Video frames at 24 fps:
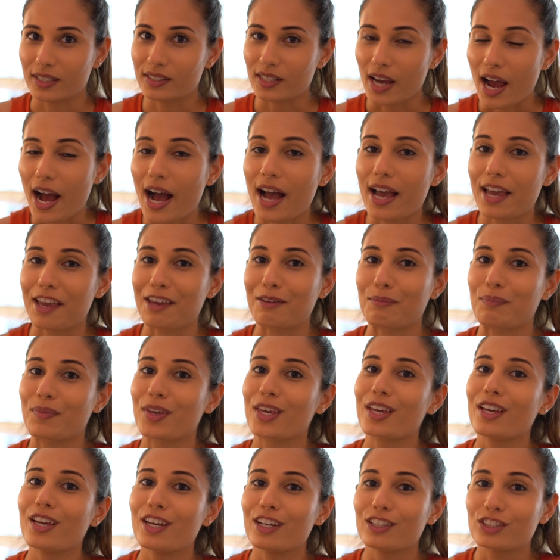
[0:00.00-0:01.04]
time
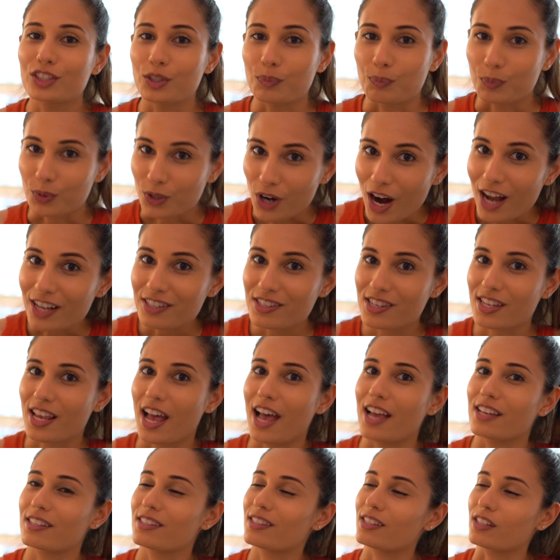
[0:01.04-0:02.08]
to
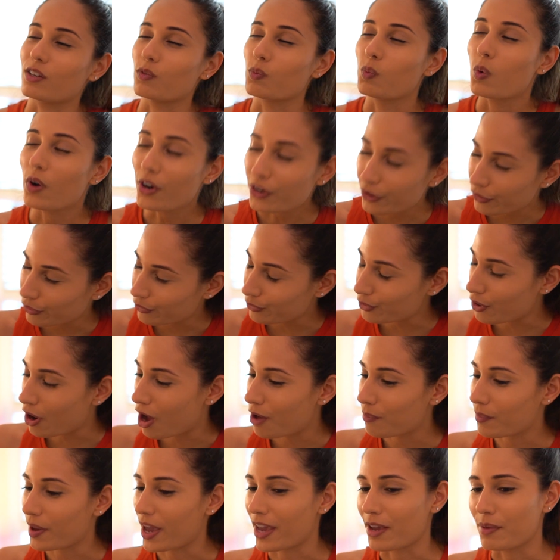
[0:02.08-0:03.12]
process and work through
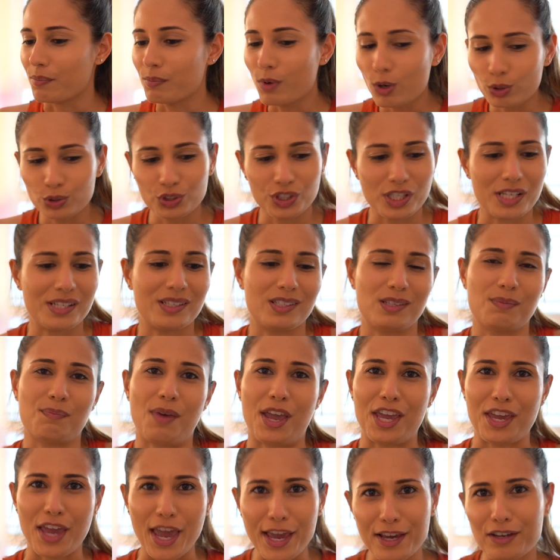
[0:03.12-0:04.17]
all my emotions and
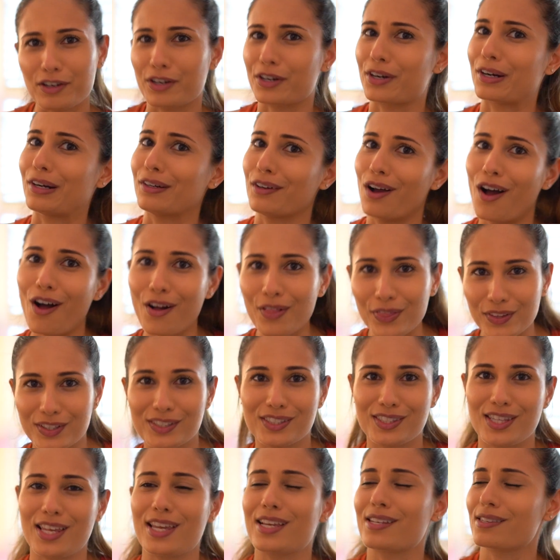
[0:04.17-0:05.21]
my anger and all
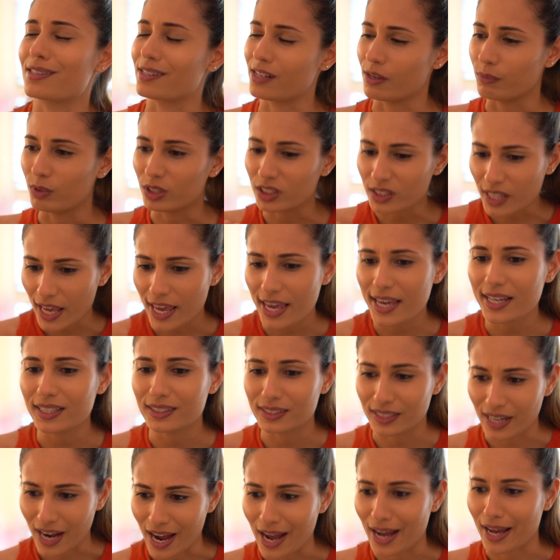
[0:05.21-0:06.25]
these things, and it would take
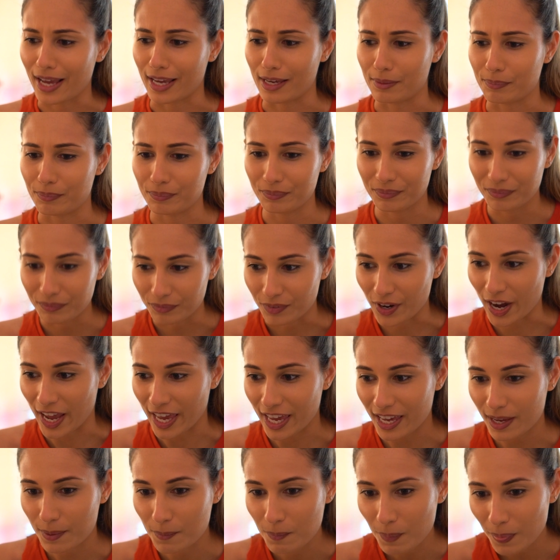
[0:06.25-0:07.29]
time,
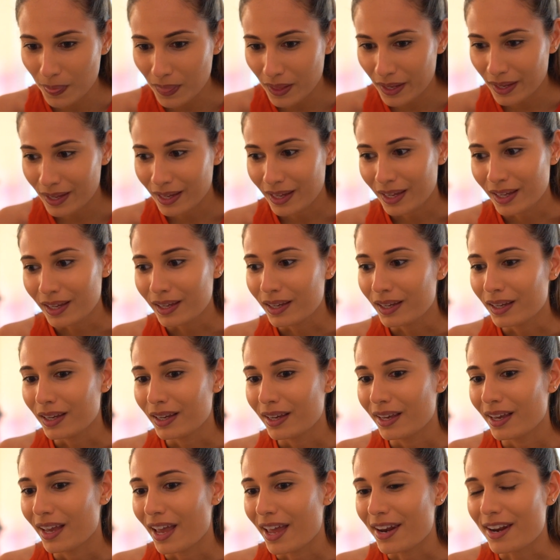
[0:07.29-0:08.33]
right?
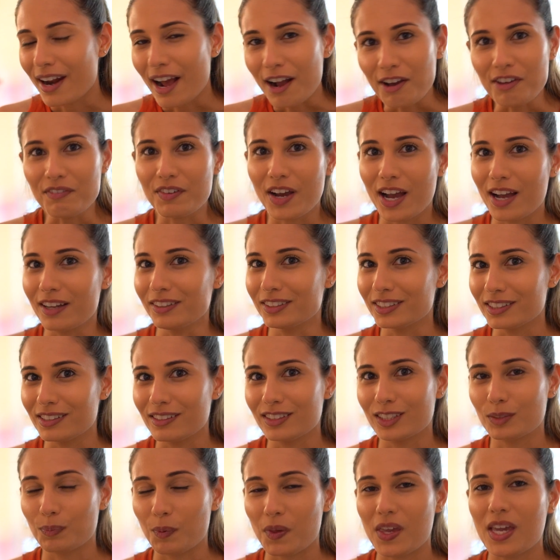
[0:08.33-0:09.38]
And now I've gotten to
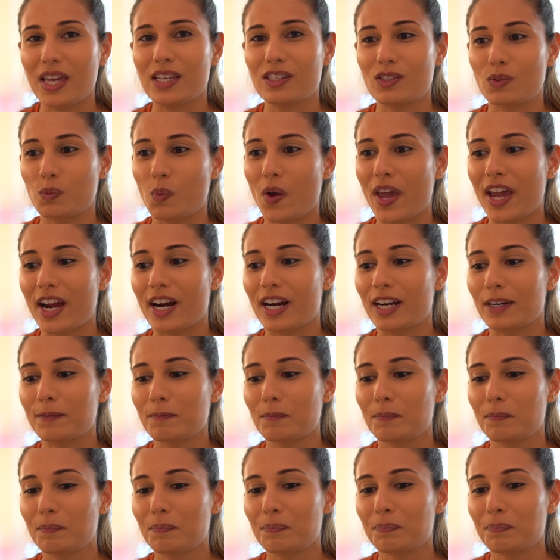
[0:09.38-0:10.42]
this place where